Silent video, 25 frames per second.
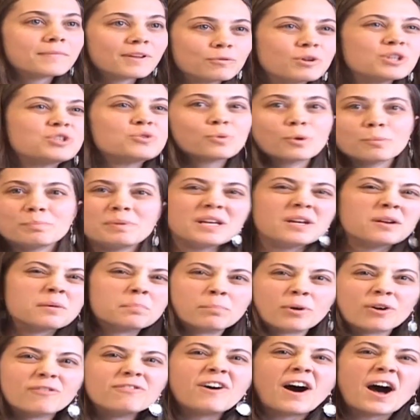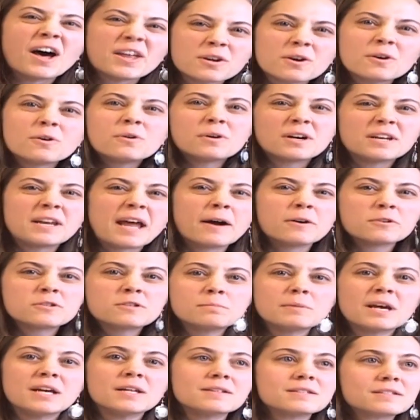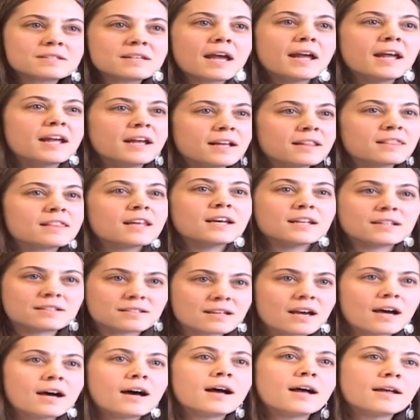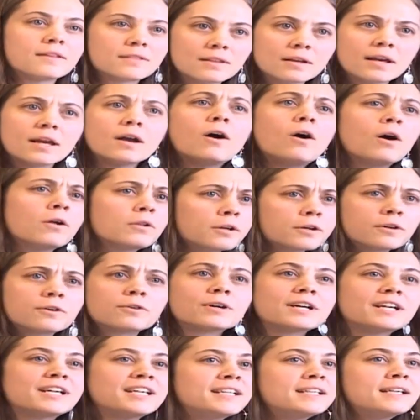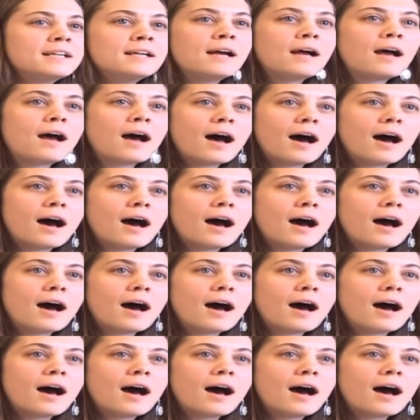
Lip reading: which will be a bravado announcement saying that they all agree.